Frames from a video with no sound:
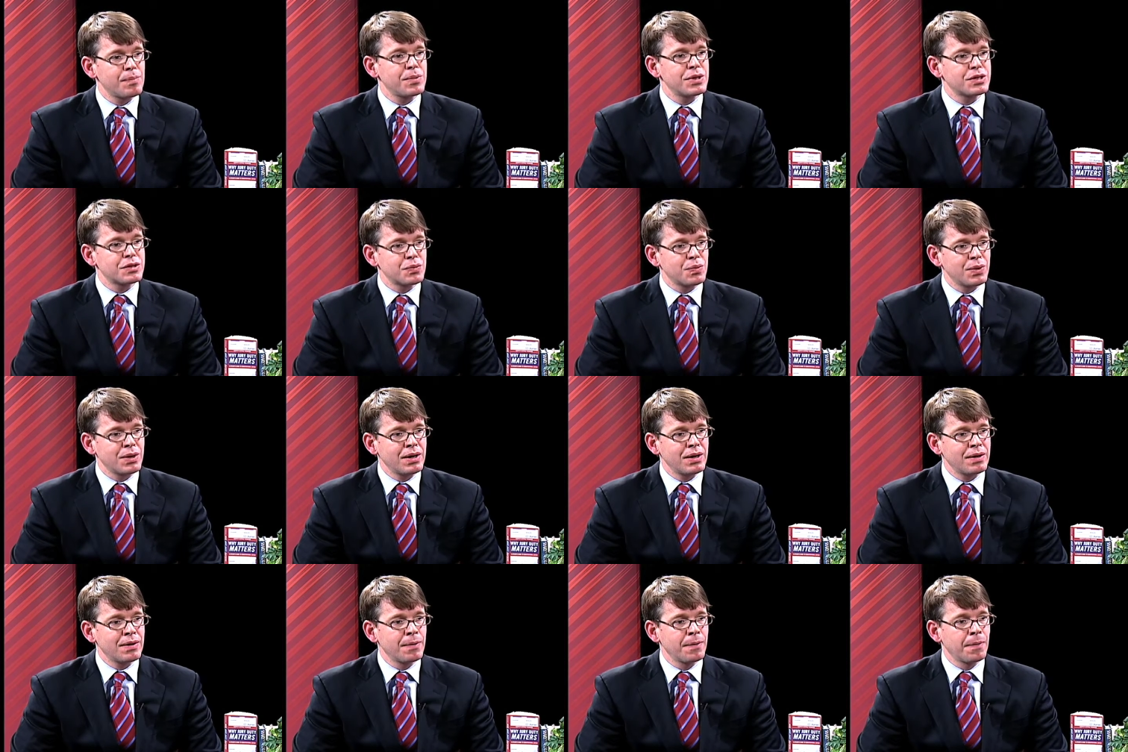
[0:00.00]

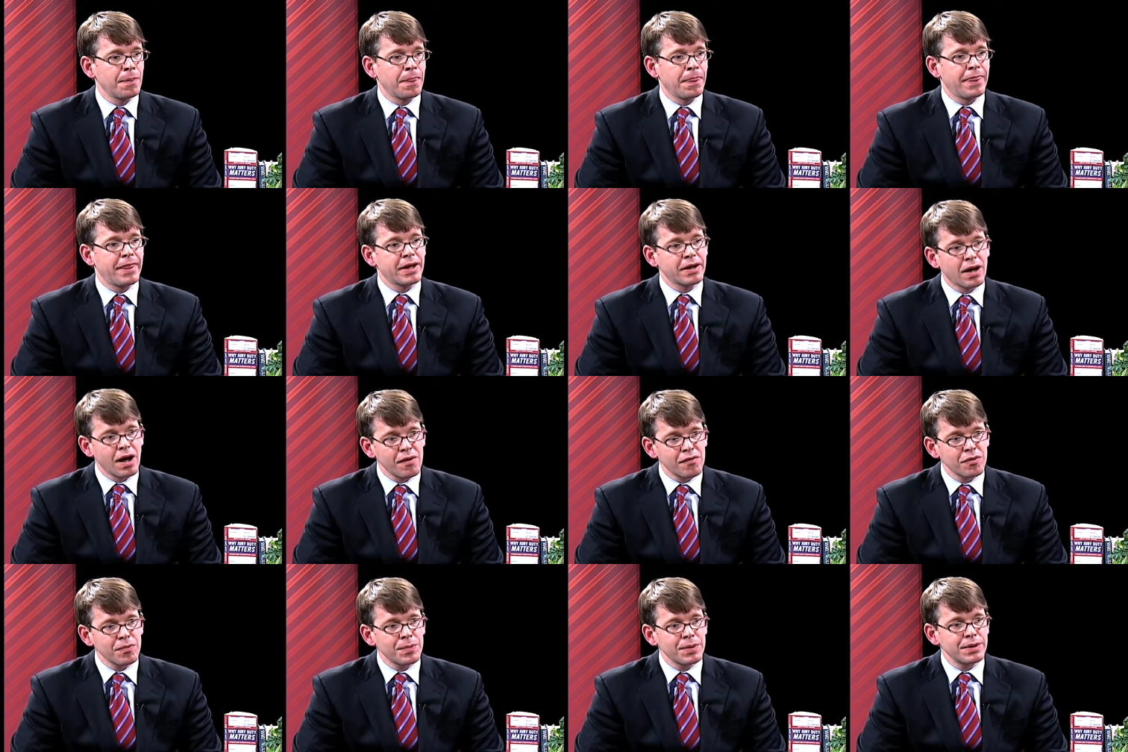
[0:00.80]
between the
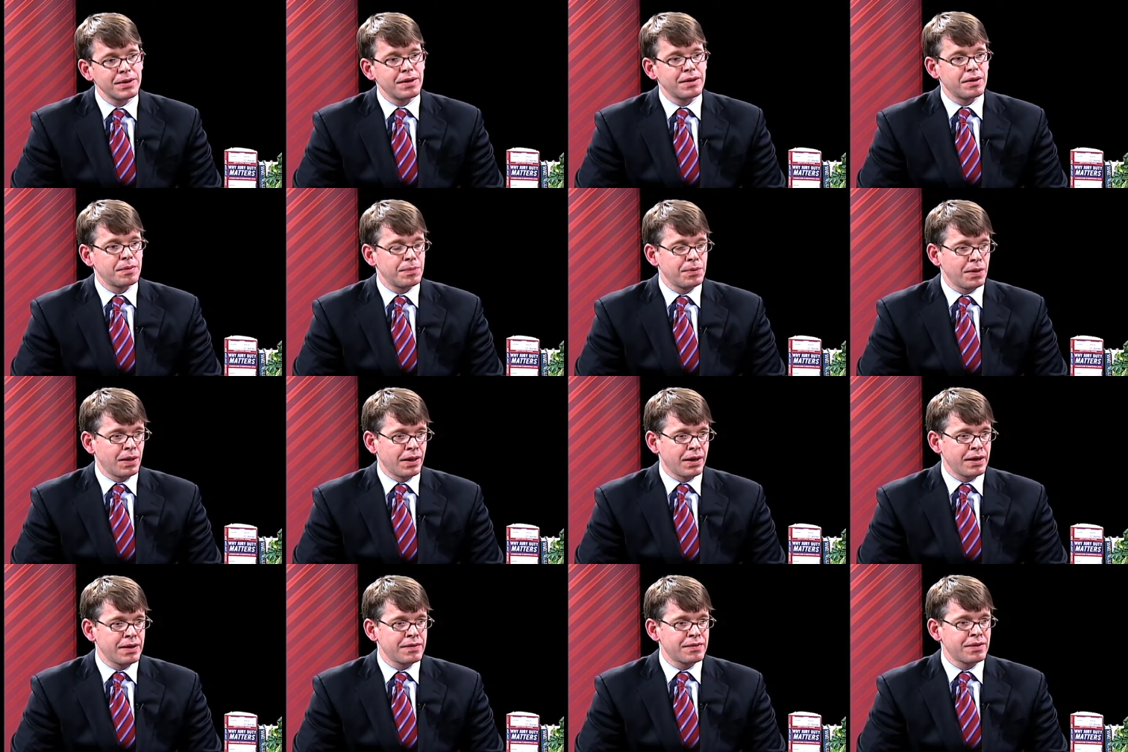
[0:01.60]
government and the
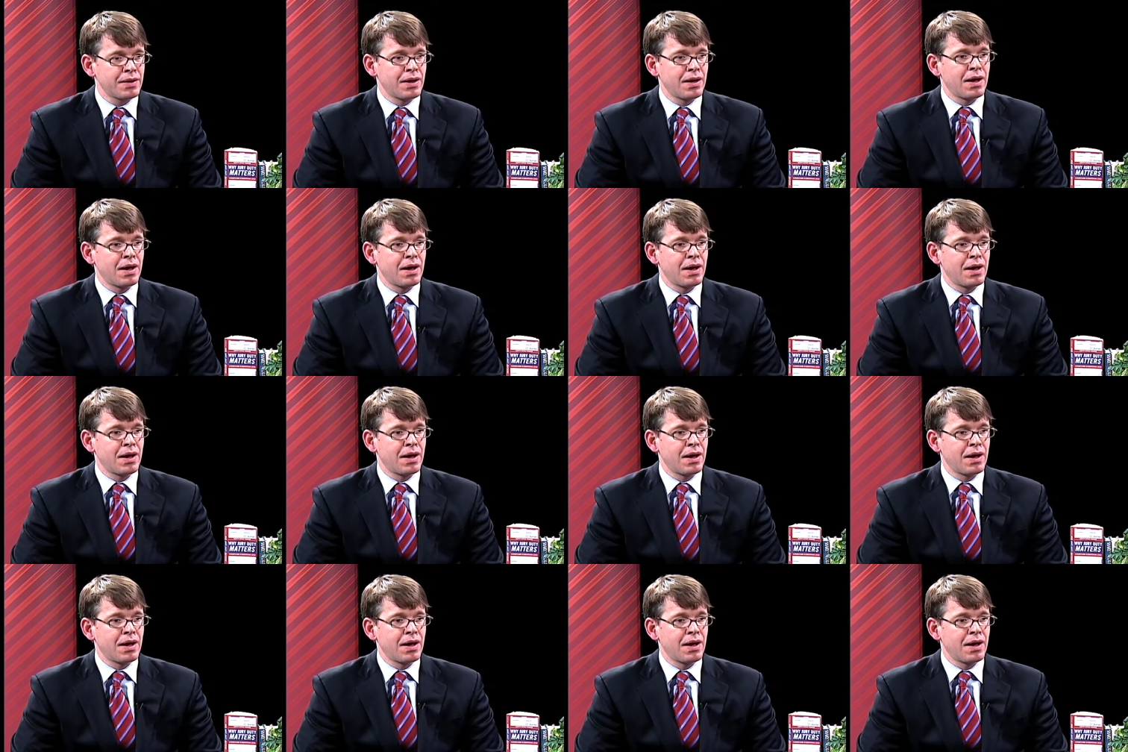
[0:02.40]
police.